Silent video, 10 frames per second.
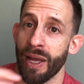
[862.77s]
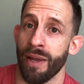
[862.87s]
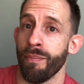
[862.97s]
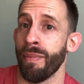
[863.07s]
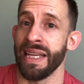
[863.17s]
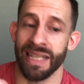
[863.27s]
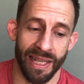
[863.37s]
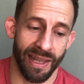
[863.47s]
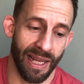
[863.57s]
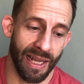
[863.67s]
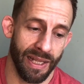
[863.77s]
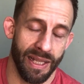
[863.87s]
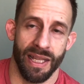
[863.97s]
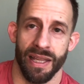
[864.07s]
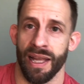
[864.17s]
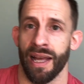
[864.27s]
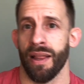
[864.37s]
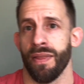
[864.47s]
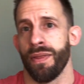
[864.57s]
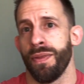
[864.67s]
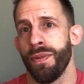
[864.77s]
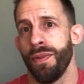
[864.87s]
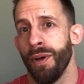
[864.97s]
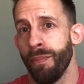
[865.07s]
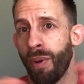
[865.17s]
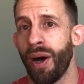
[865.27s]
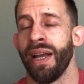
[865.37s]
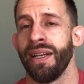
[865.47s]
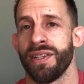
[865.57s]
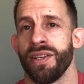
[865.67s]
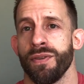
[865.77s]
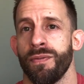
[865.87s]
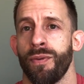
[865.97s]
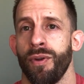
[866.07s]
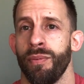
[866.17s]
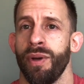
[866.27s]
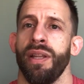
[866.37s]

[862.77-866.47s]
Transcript: and making that the buying decision for them.